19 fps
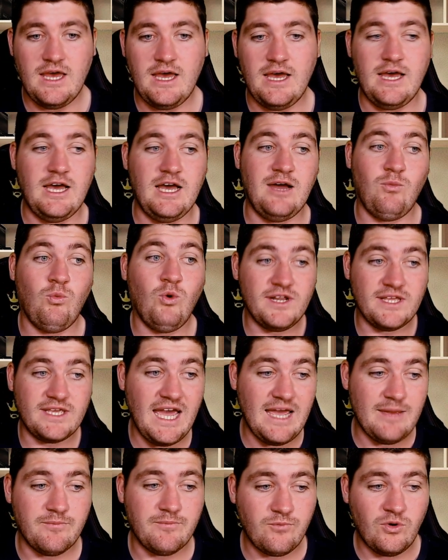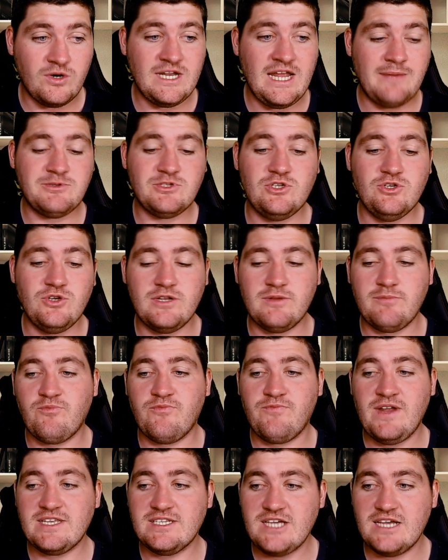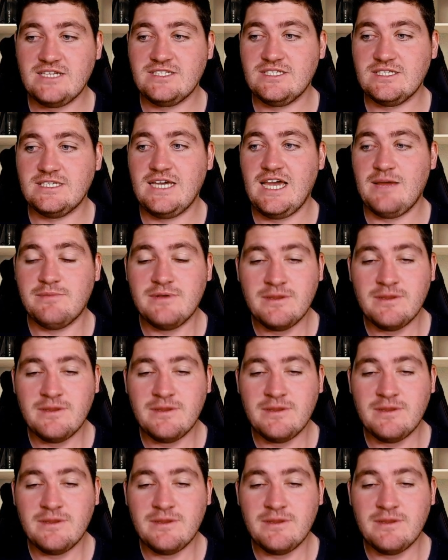Uh, what a game. What an absolutely fantastic game.